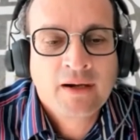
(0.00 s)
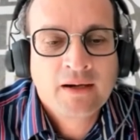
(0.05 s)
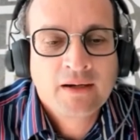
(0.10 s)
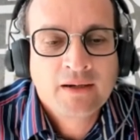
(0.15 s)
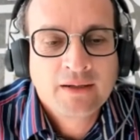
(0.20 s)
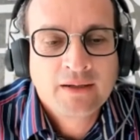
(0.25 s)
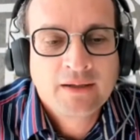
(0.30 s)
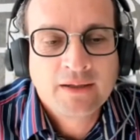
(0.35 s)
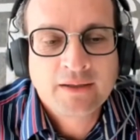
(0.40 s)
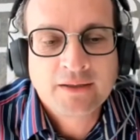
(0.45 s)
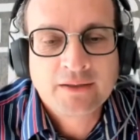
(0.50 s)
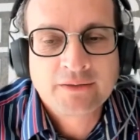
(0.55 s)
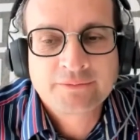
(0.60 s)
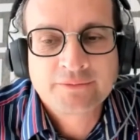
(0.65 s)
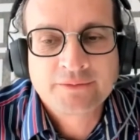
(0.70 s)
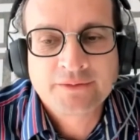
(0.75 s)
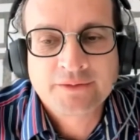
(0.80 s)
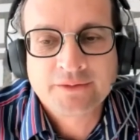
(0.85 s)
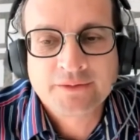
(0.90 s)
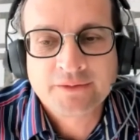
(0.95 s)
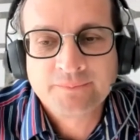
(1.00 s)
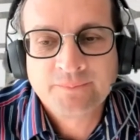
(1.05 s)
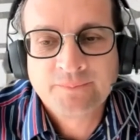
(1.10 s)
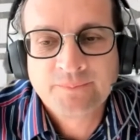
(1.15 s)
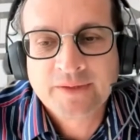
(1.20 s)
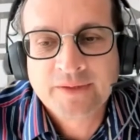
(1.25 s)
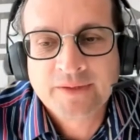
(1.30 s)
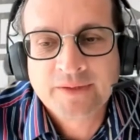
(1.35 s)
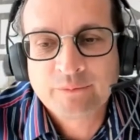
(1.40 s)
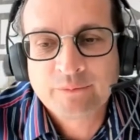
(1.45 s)
after
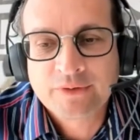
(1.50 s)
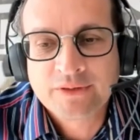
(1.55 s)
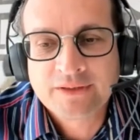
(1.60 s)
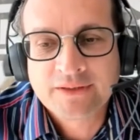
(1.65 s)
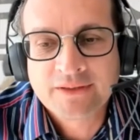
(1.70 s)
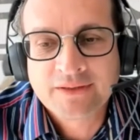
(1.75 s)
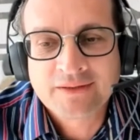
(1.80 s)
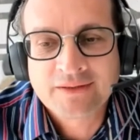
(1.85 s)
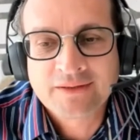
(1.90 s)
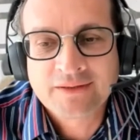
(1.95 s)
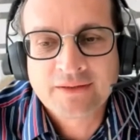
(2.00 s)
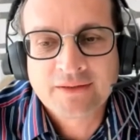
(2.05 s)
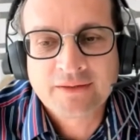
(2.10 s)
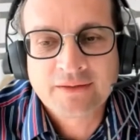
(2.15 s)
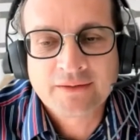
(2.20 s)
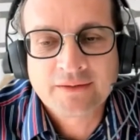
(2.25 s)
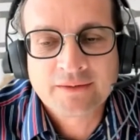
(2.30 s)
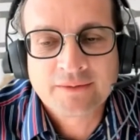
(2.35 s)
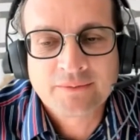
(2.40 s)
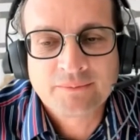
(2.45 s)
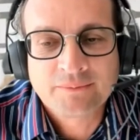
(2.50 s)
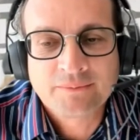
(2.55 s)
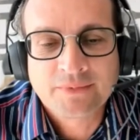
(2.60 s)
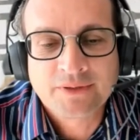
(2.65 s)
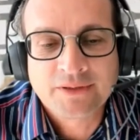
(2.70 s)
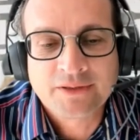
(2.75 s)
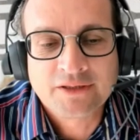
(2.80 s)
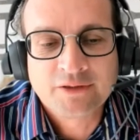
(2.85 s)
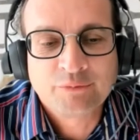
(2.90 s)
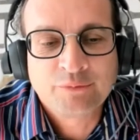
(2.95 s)
getting my
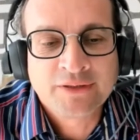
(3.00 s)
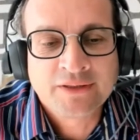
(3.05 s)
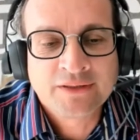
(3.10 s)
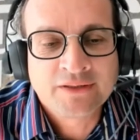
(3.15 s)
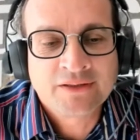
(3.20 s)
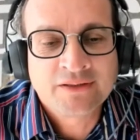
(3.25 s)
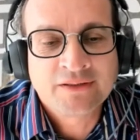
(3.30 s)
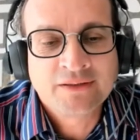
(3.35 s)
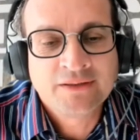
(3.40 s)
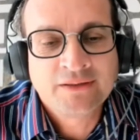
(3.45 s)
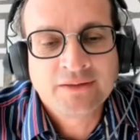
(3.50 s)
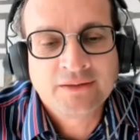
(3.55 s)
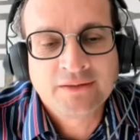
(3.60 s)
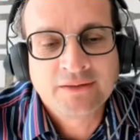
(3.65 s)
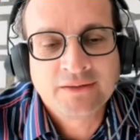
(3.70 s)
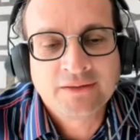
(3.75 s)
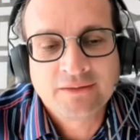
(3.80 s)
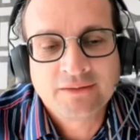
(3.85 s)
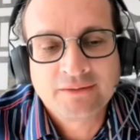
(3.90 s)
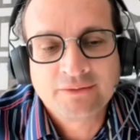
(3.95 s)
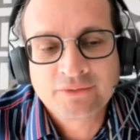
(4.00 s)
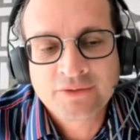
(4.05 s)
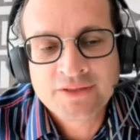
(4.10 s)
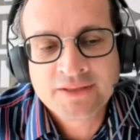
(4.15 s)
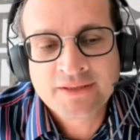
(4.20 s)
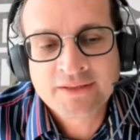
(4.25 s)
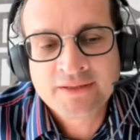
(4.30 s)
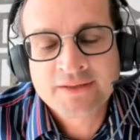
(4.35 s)
PhD in physics.